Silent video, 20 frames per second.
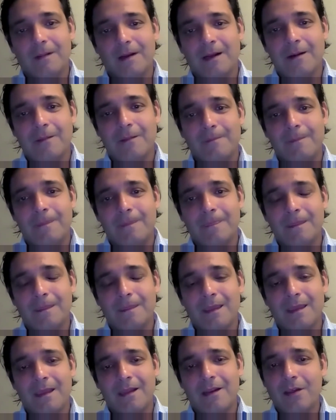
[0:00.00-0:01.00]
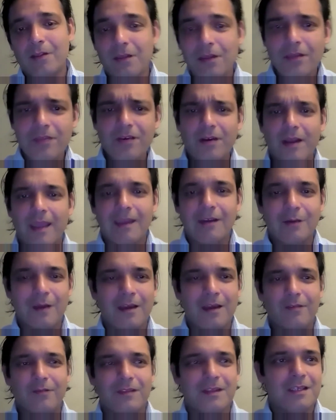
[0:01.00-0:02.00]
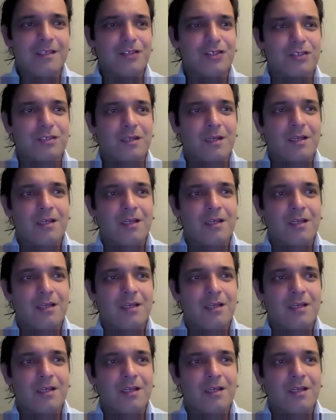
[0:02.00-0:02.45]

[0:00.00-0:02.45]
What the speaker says: And on the other hand, you have these